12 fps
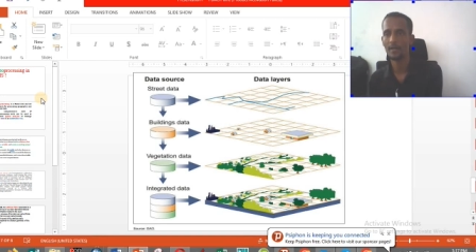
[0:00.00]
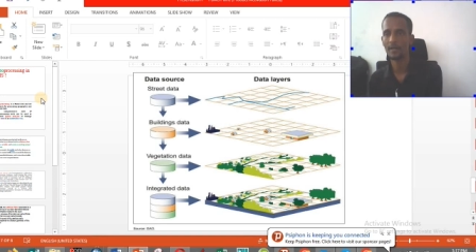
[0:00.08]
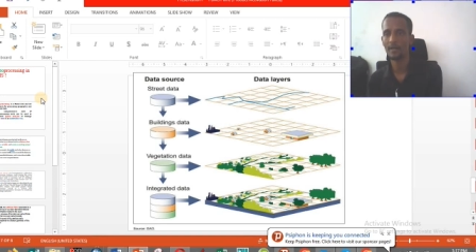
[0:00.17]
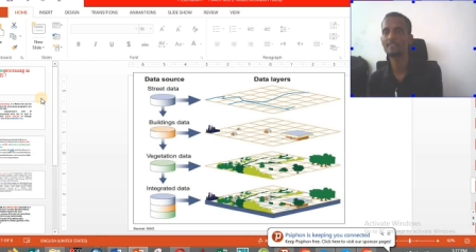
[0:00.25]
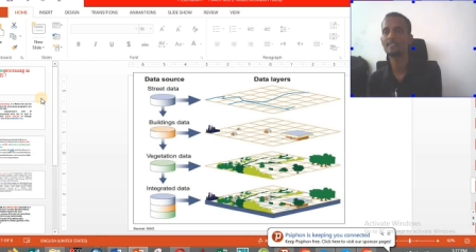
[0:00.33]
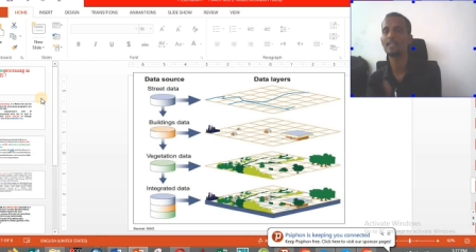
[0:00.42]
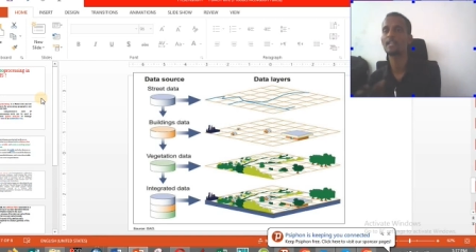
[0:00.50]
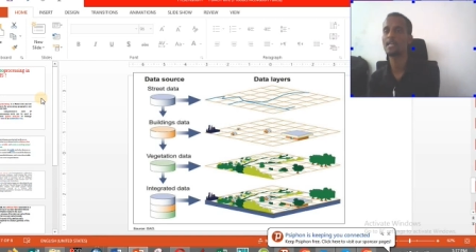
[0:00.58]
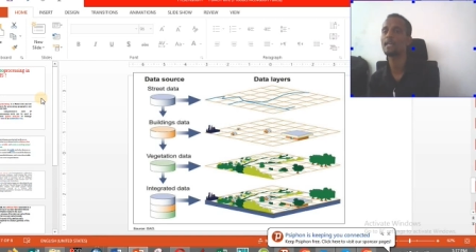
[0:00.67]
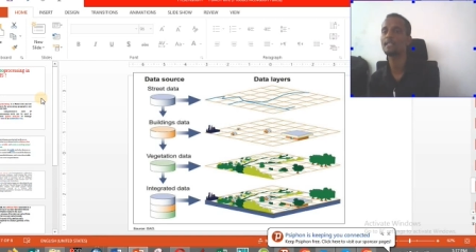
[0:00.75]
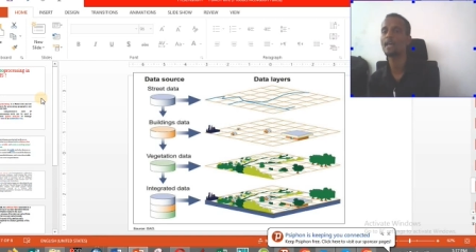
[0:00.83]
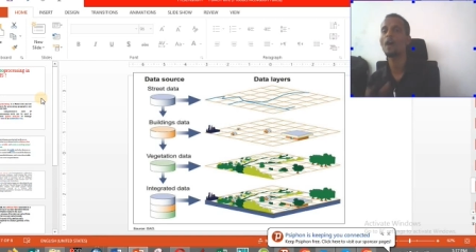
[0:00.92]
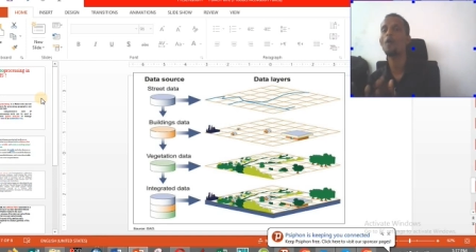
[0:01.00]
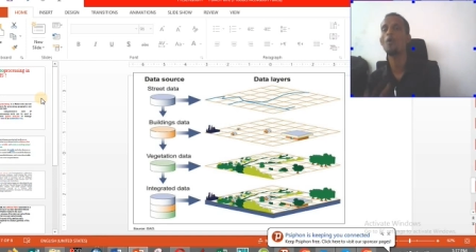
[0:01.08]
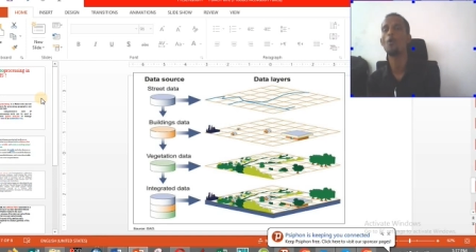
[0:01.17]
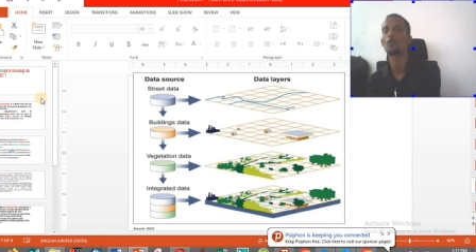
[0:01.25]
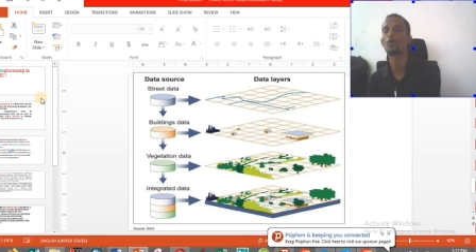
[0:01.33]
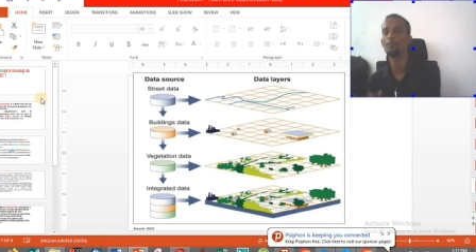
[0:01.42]
Raster data
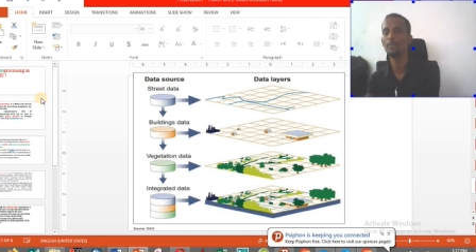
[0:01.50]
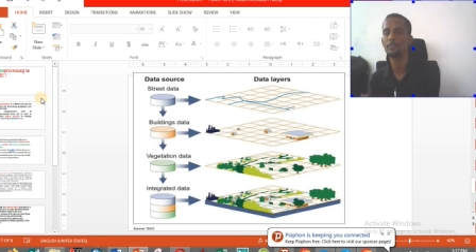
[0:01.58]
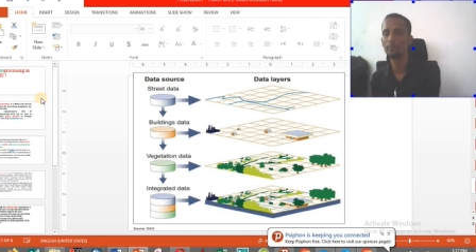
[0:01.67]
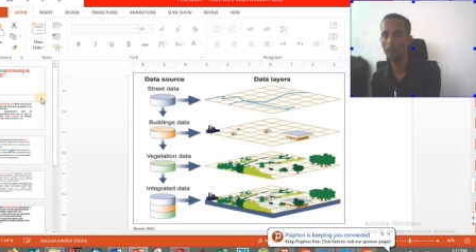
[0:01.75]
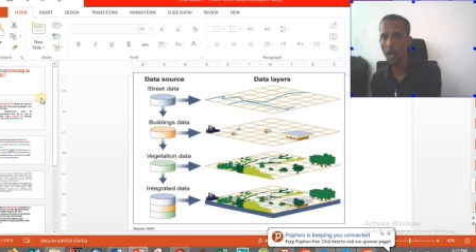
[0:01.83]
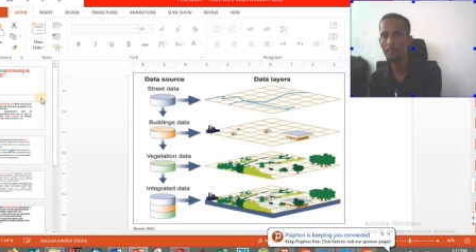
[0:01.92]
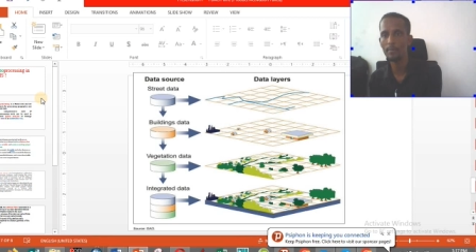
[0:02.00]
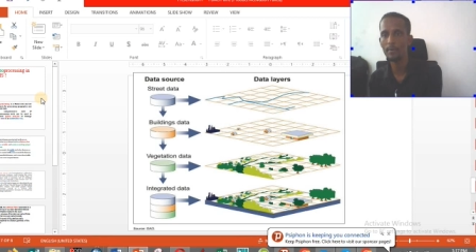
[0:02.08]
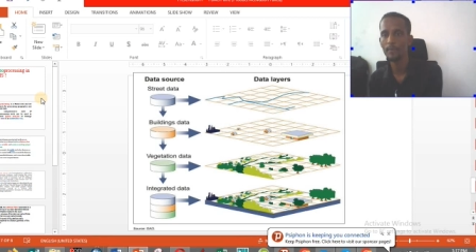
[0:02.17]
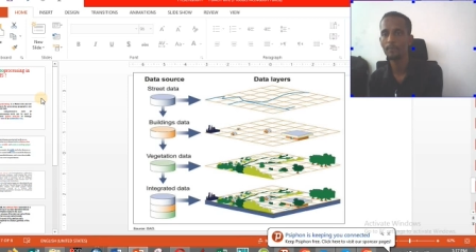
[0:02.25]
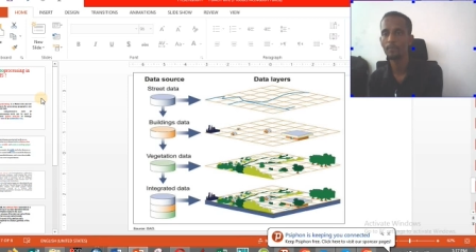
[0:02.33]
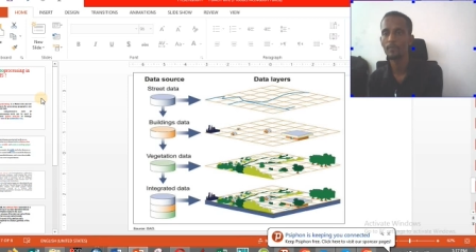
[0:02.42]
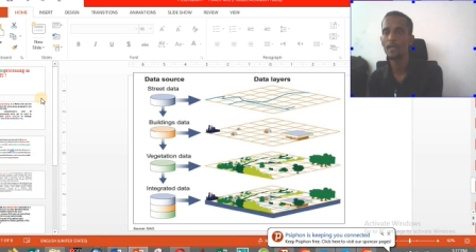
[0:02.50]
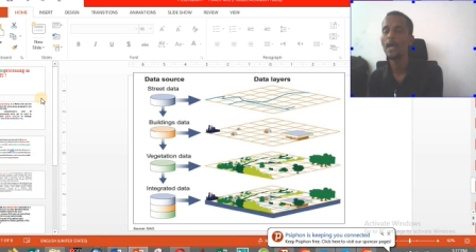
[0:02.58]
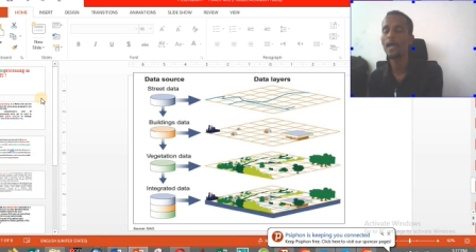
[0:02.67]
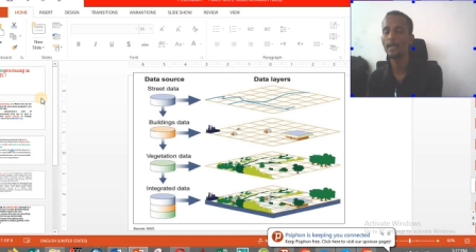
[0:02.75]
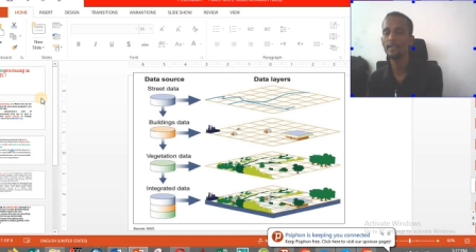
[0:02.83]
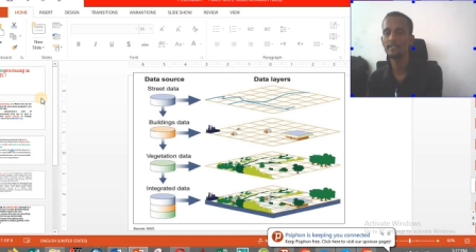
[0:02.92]
or bitmap
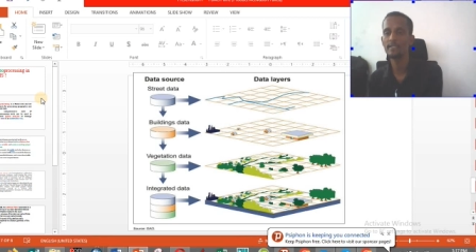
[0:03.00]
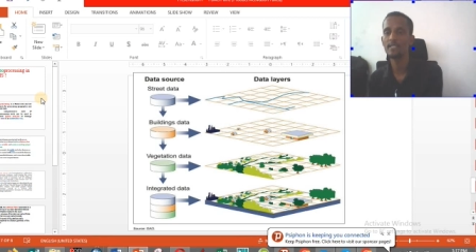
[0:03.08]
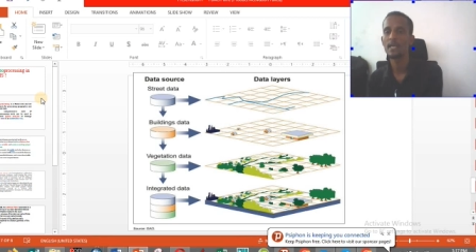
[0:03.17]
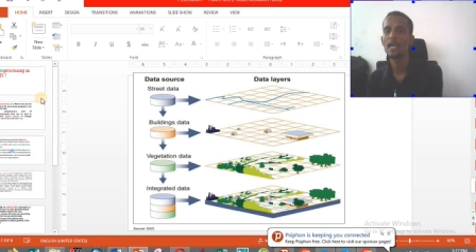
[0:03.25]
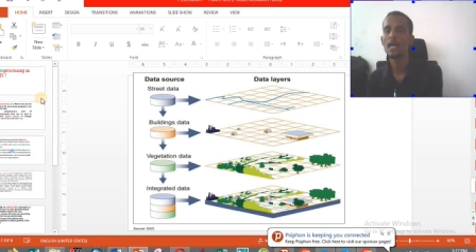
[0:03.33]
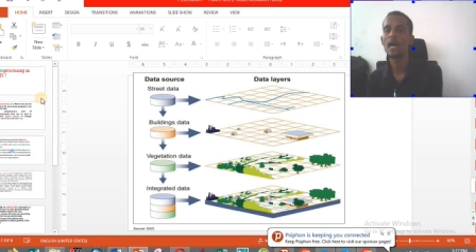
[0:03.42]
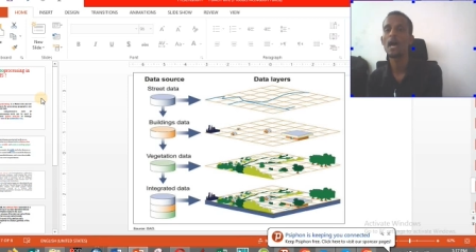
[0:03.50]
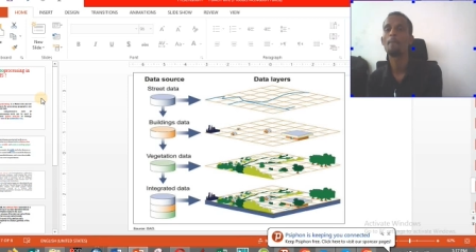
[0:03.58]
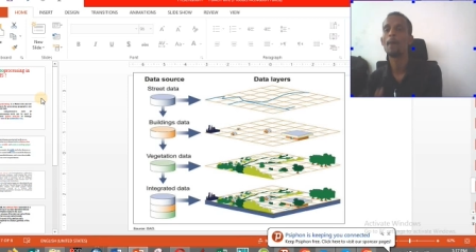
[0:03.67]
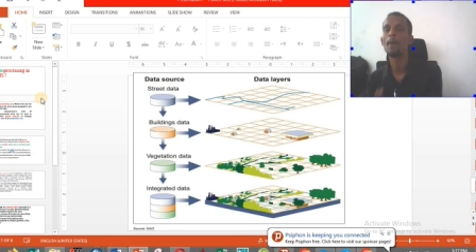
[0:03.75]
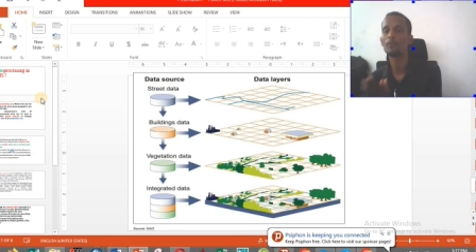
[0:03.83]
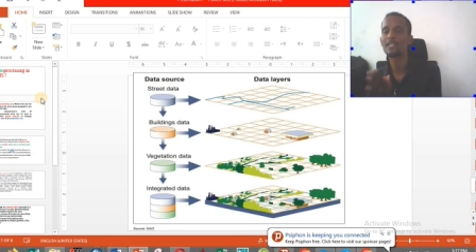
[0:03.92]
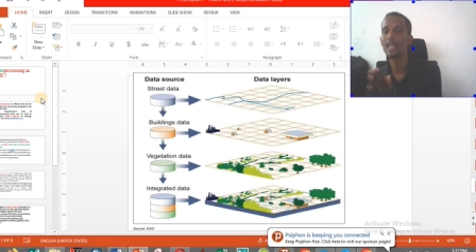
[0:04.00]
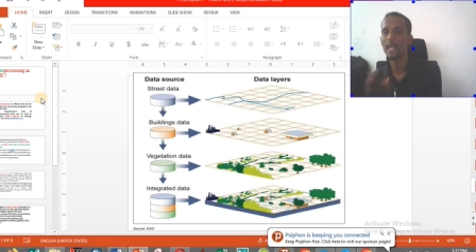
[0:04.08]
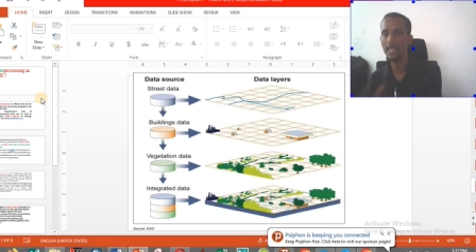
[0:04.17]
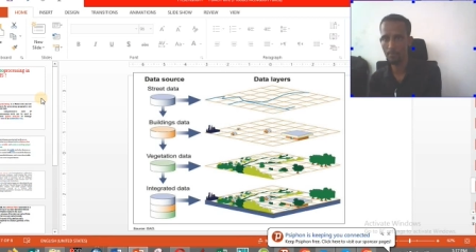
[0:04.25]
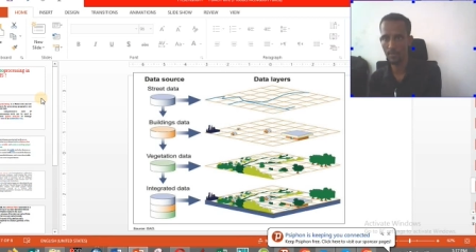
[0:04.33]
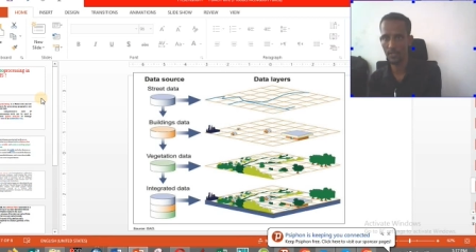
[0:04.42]
is about the
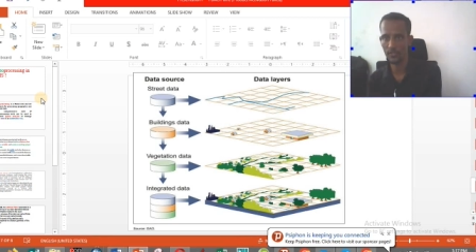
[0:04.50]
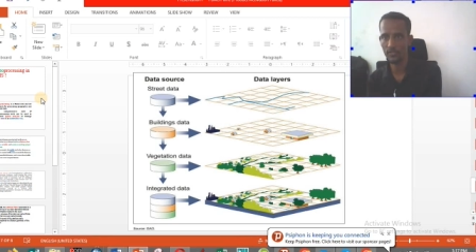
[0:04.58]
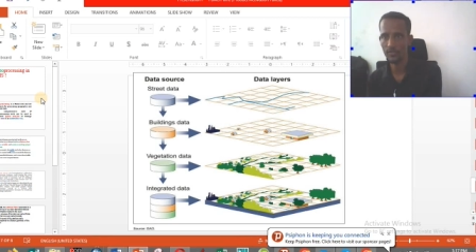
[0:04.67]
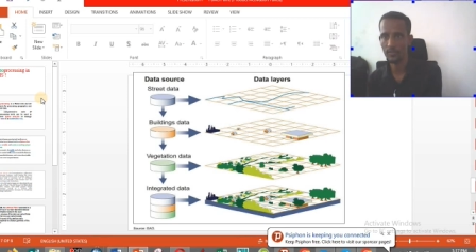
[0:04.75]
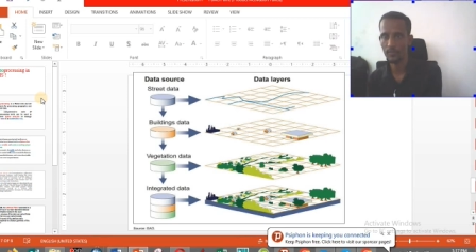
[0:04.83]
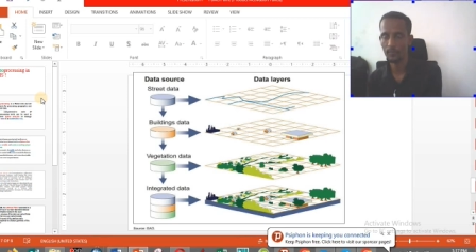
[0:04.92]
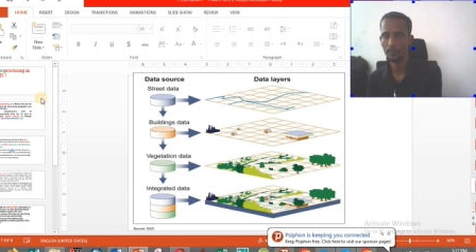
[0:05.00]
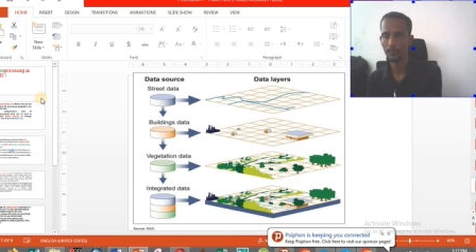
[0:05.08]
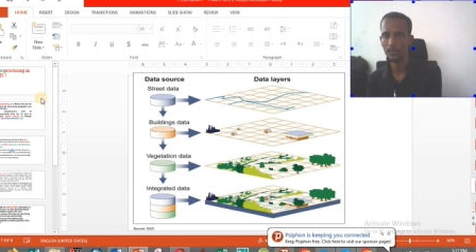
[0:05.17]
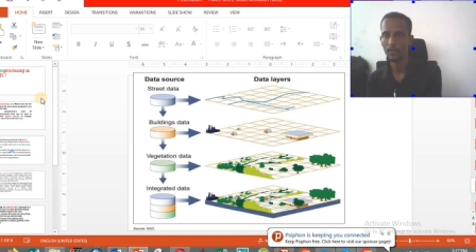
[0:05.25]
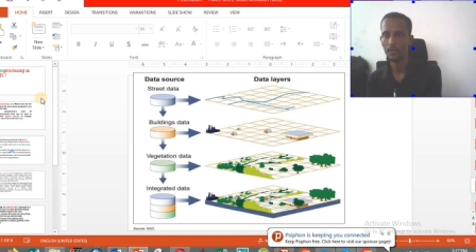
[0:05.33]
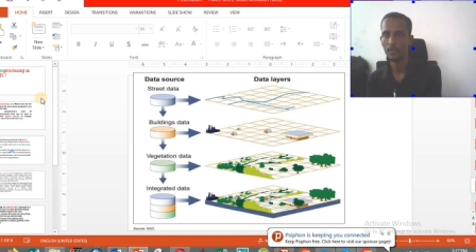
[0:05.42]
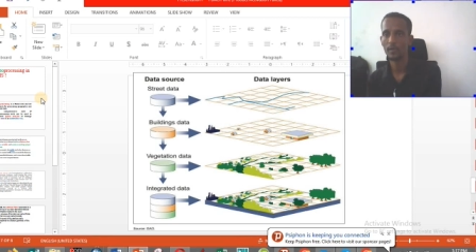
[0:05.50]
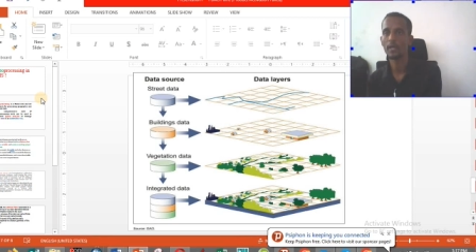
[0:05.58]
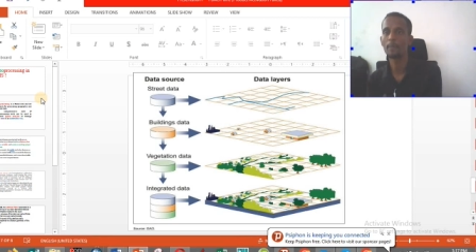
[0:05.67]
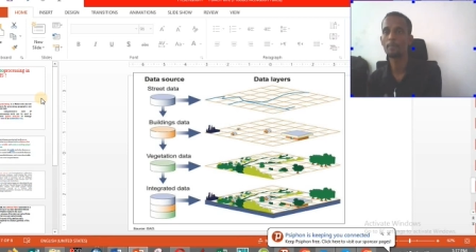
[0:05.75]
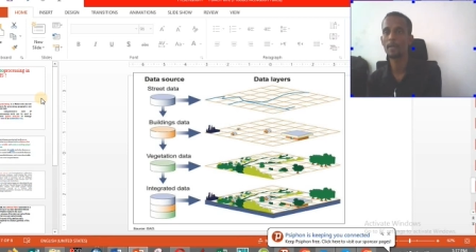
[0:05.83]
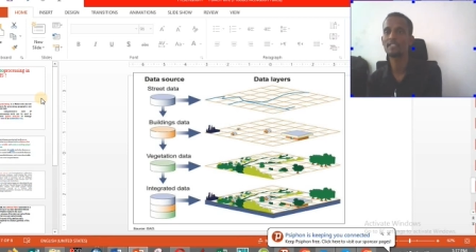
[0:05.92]
image
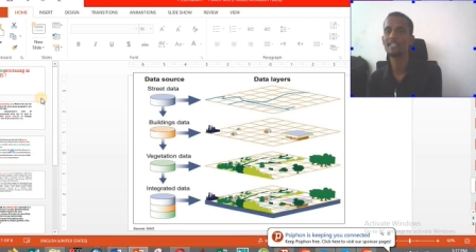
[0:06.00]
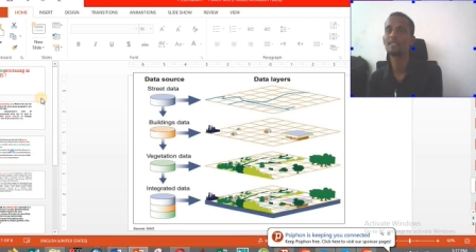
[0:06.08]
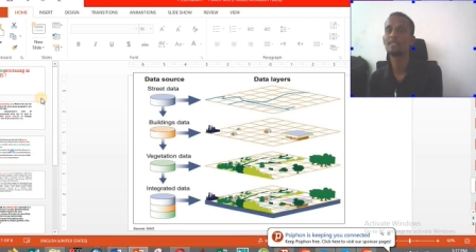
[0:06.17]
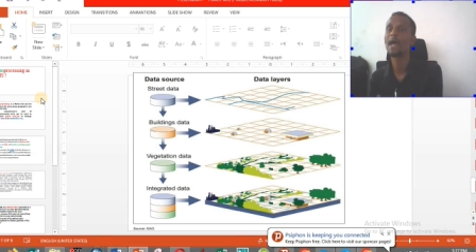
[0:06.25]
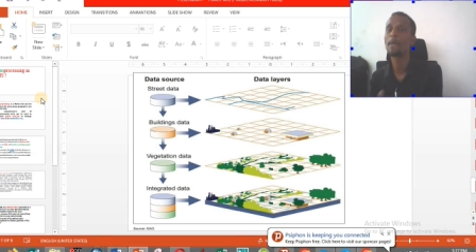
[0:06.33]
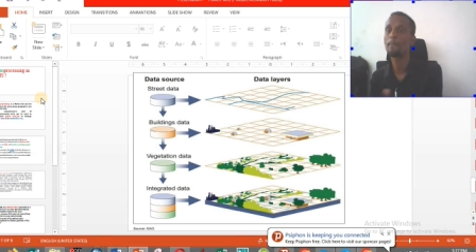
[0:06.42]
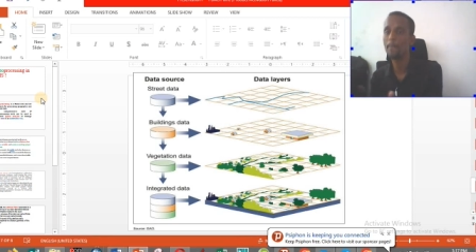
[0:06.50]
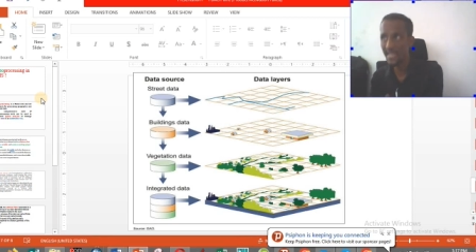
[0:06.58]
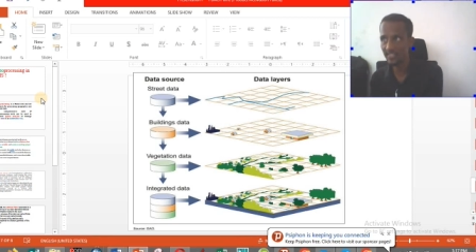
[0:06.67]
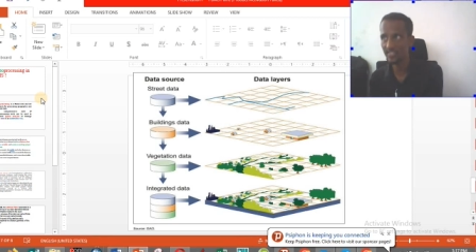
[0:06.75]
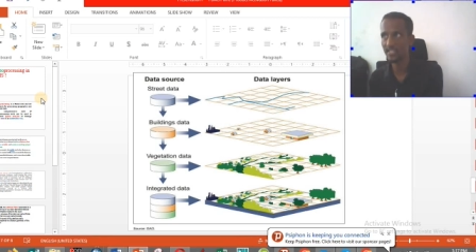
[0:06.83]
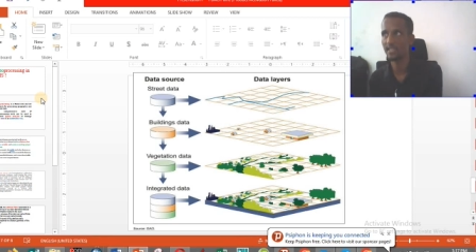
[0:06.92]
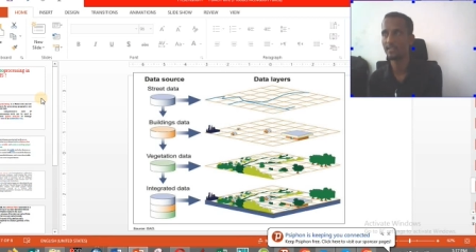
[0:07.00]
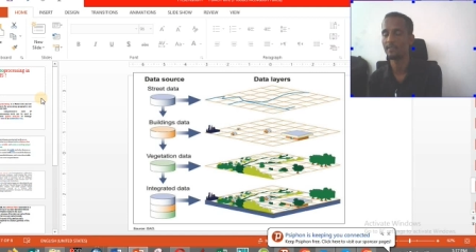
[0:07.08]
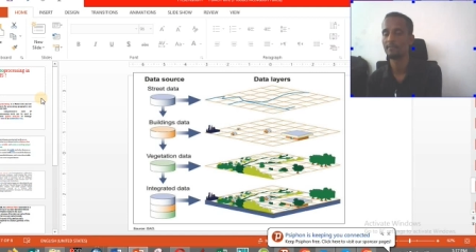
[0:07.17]
represented by pixels,